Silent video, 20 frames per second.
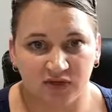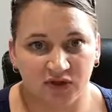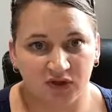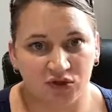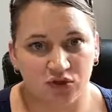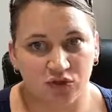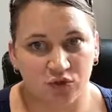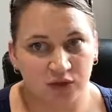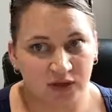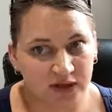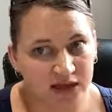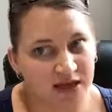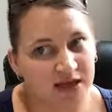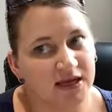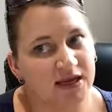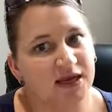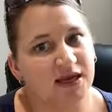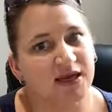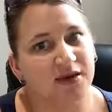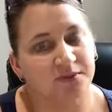You
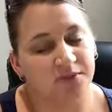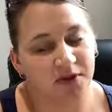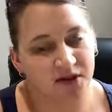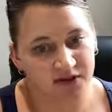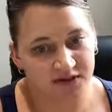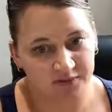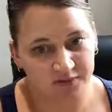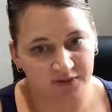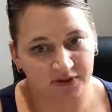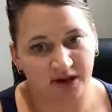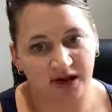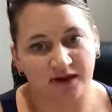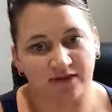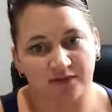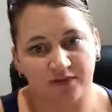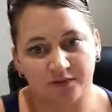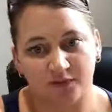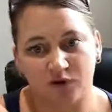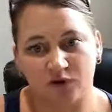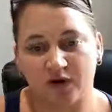can possibly have
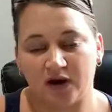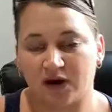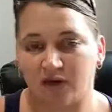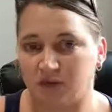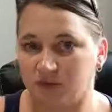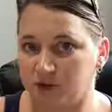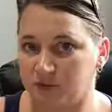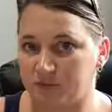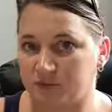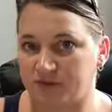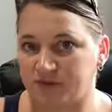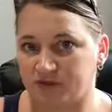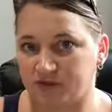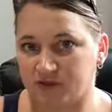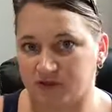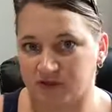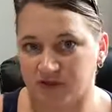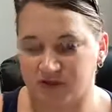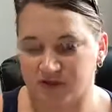them go out a little bit further.